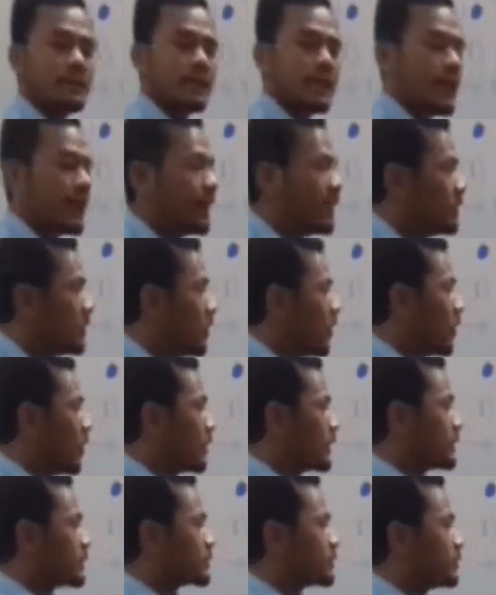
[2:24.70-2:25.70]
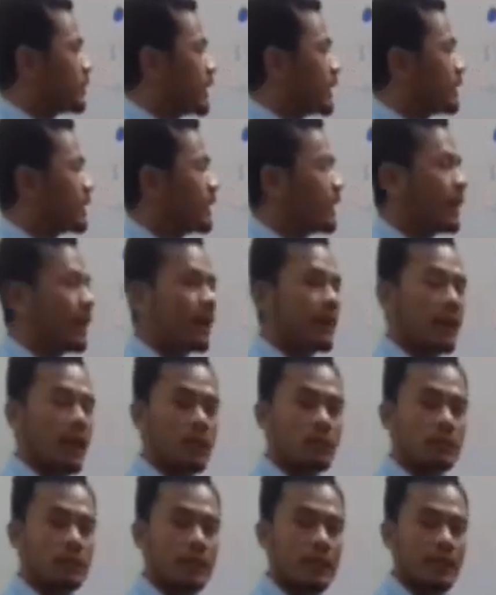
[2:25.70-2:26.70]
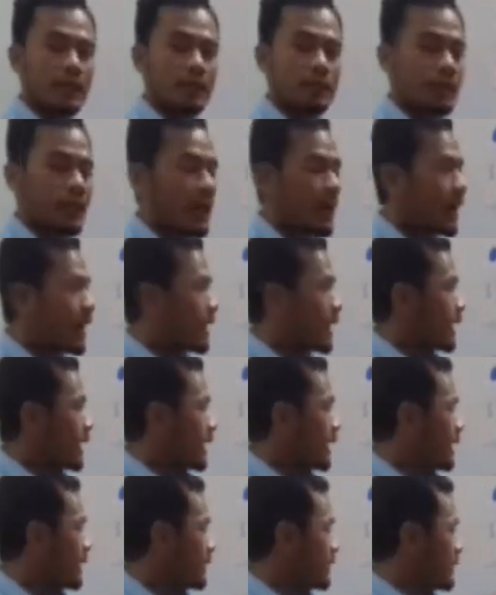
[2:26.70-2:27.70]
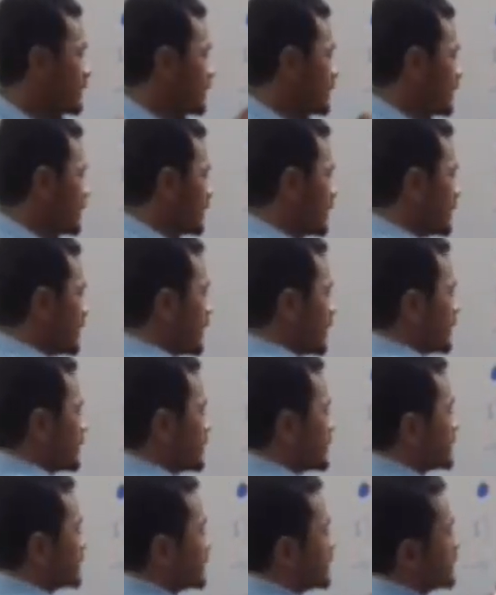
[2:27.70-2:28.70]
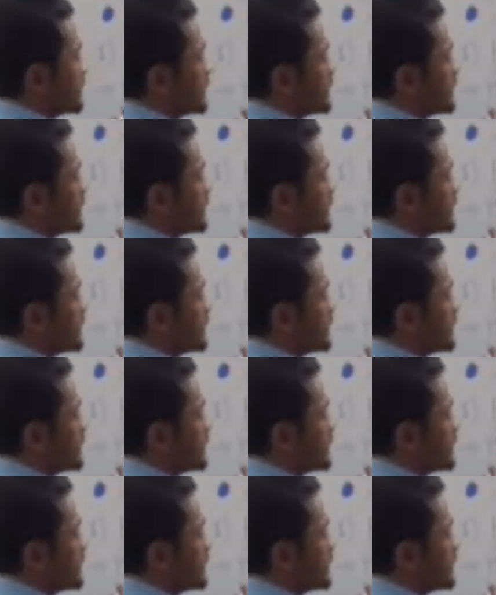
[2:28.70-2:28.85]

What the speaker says: is an honest man. Now see, in this